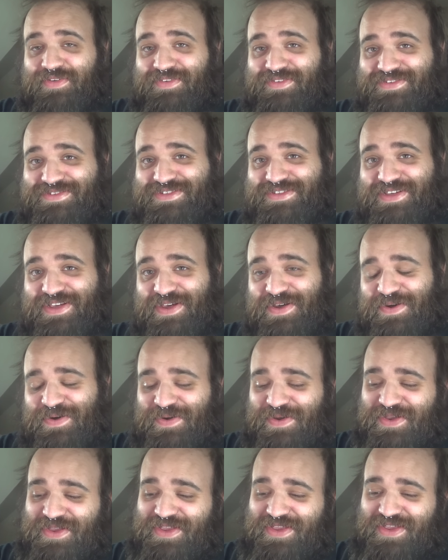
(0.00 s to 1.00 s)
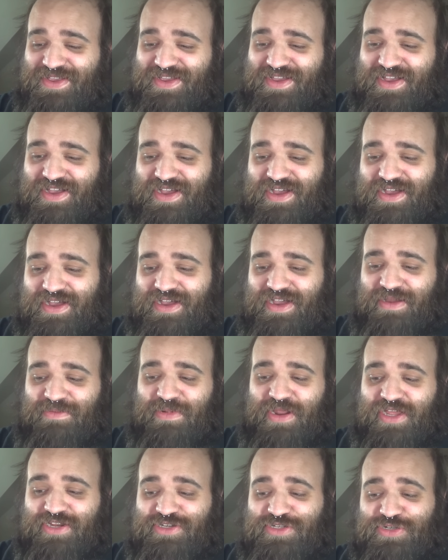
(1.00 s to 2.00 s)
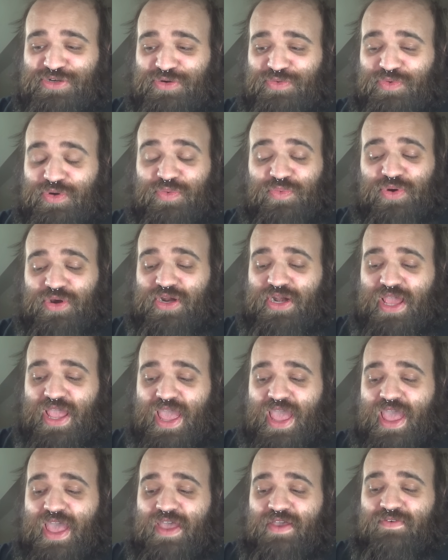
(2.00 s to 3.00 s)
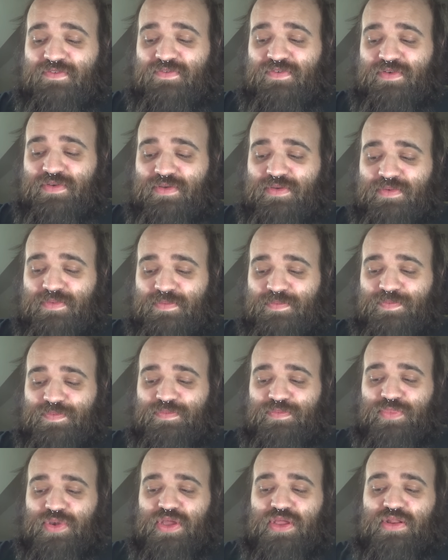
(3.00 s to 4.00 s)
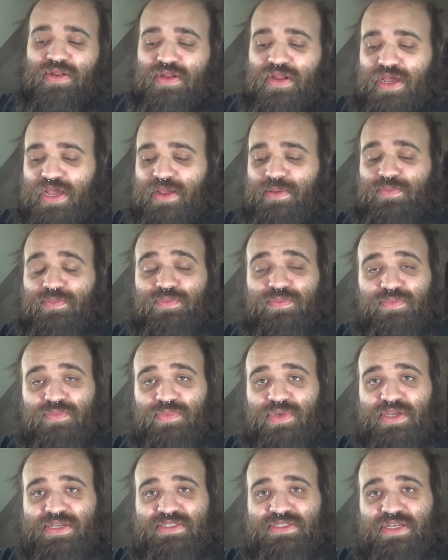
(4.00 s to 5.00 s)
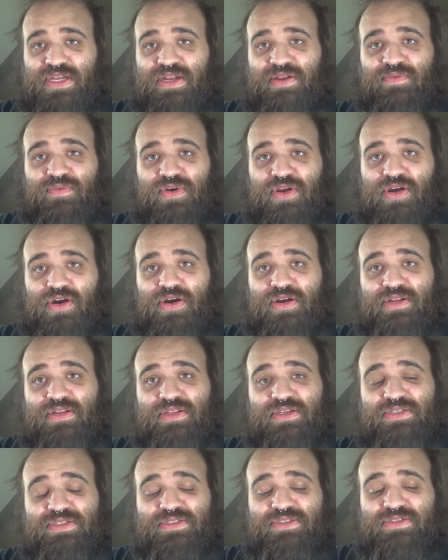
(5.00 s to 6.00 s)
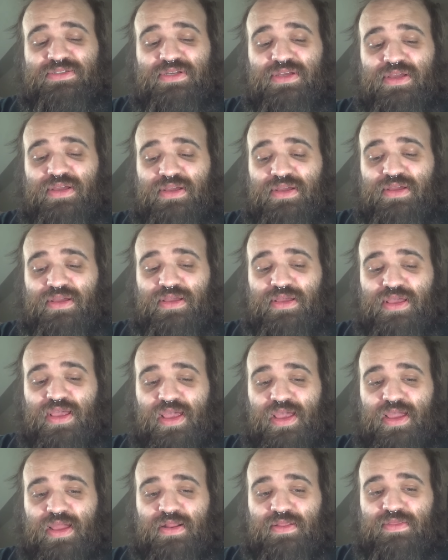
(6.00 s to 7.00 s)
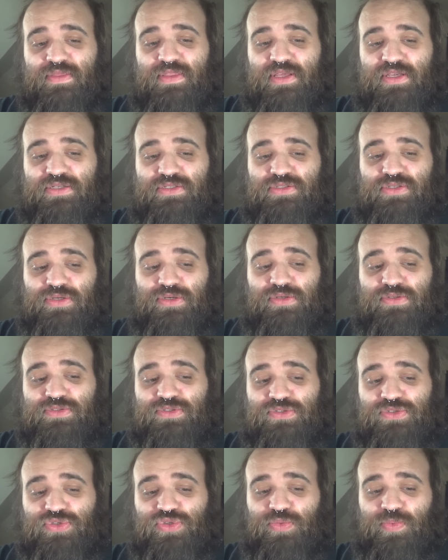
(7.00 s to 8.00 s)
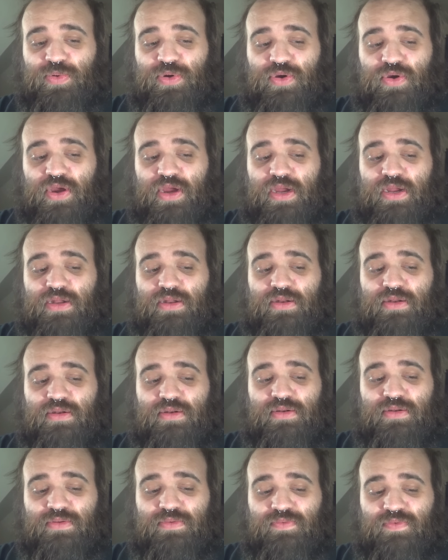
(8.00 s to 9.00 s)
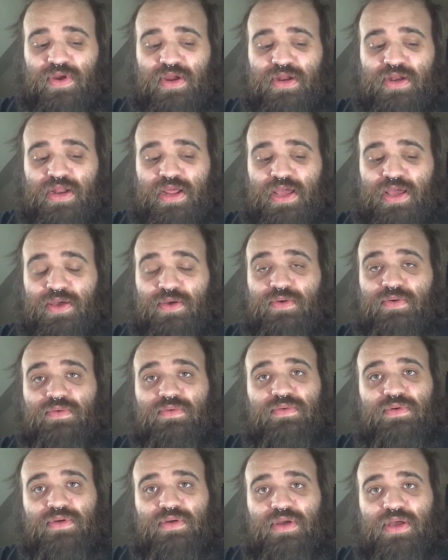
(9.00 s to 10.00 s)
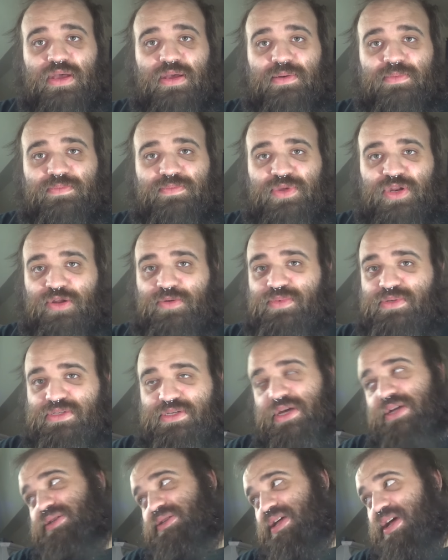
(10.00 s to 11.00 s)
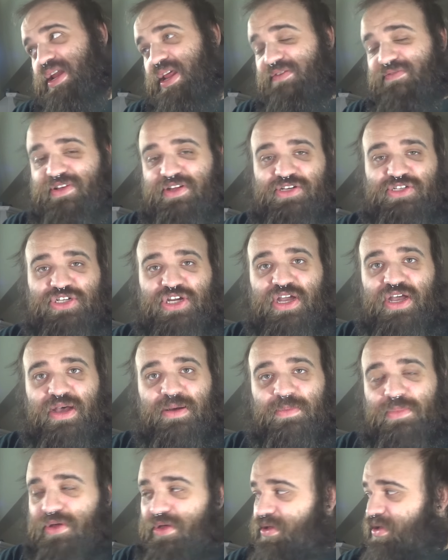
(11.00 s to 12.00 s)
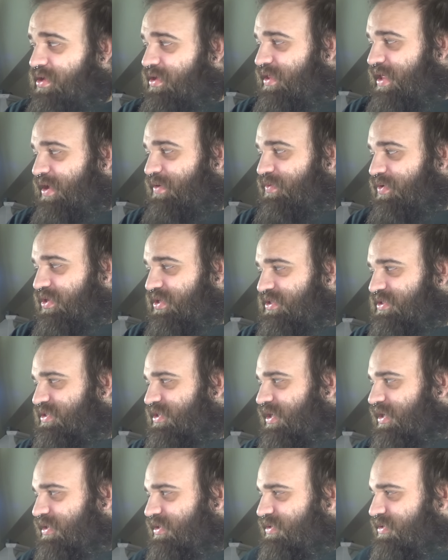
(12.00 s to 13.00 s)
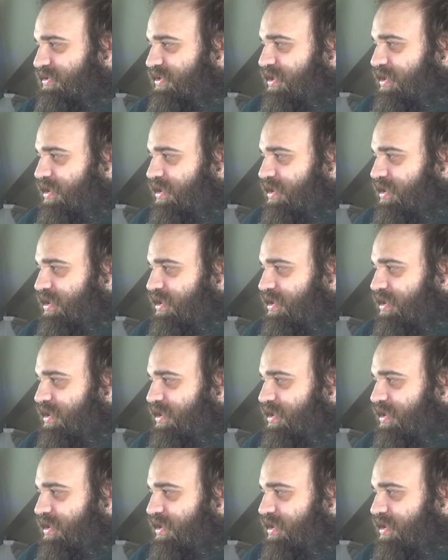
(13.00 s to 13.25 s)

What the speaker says: So I'm not sure what we're going to have, but I'm excited regardless. And things are super great right now, besides not having a job. That really sucks.